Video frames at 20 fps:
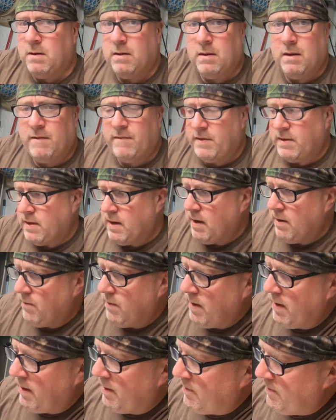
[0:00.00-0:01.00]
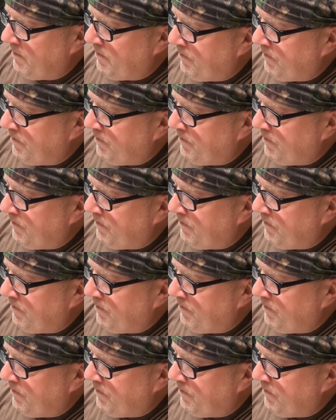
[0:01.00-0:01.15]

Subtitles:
Love it that way.